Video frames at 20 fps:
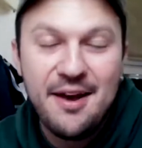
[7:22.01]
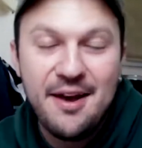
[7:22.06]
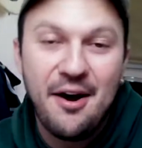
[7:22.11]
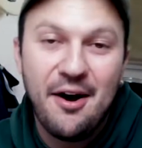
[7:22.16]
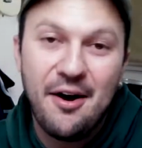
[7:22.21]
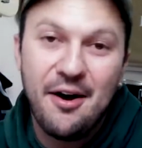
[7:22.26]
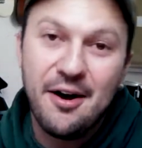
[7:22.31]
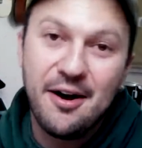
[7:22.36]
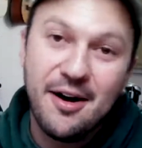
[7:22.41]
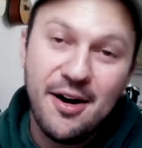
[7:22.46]

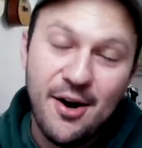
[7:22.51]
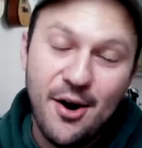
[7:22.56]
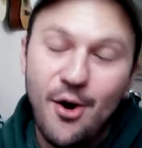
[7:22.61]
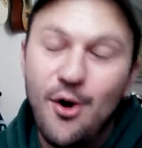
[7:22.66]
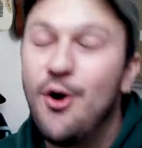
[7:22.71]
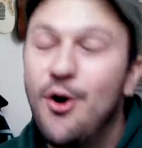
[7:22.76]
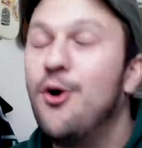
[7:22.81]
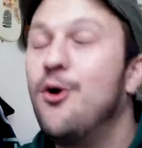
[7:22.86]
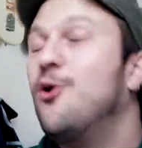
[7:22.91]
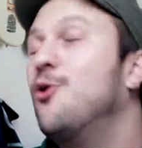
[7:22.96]
are
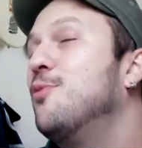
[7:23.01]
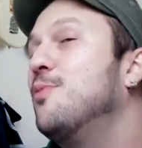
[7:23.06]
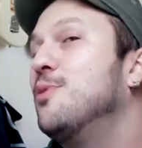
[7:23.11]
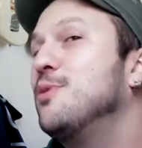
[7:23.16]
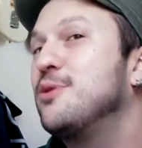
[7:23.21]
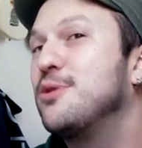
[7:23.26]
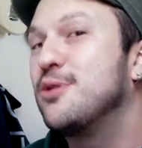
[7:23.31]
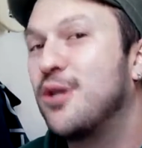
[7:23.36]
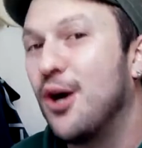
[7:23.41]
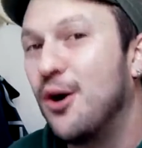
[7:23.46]

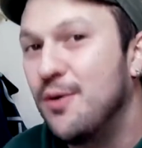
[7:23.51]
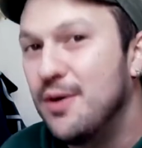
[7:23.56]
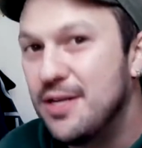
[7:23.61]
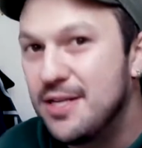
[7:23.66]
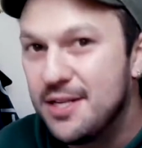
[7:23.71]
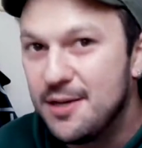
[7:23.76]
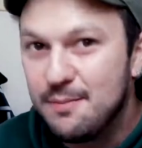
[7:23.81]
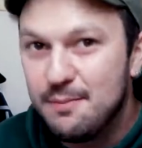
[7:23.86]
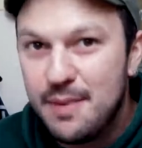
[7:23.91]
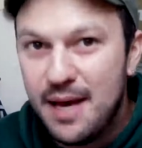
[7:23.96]
almost going
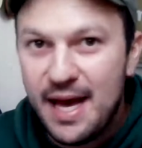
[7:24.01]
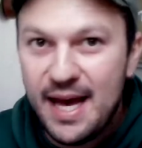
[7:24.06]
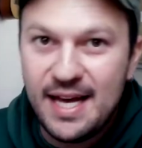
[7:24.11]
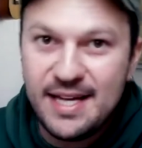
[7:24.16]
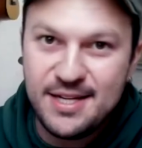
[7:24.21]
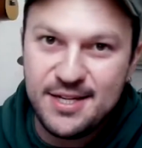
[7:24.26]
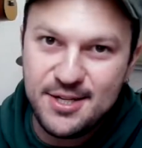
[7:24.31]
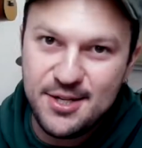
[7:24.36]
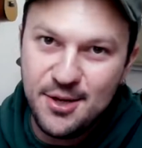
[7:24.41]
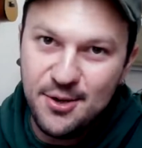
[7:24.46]
to
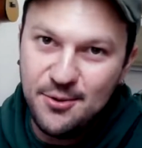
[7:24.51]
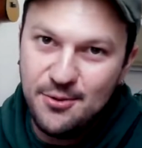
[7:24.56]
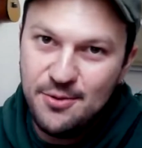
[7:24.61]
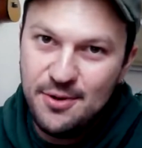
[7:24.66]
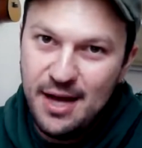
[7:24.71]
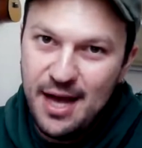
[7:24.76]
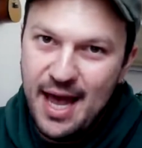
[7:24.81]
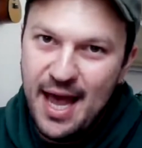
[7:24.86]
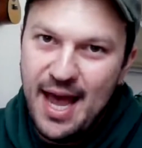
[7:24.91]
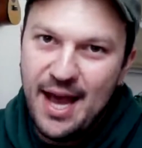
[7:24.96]
bed, so
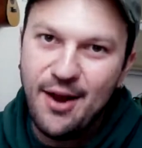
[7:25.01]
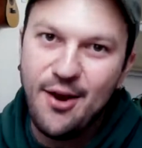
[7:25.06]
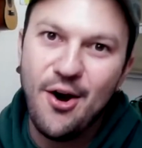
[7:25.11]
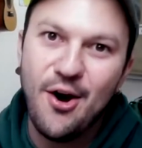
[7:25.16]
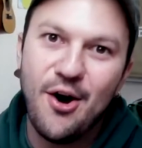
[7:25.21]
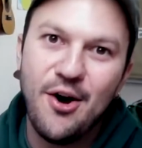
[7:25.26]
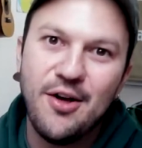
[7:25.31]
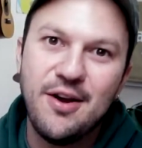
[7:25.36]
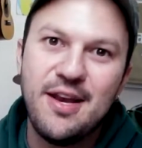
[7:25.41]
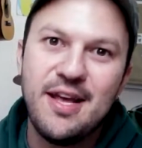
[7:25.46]
hang
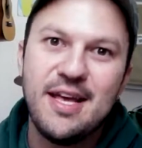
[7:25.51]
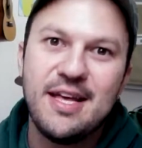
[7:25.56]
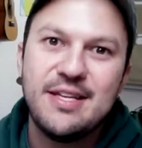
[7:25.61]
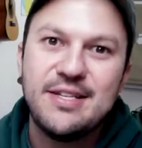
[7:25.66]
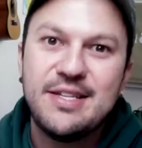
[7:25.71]
on.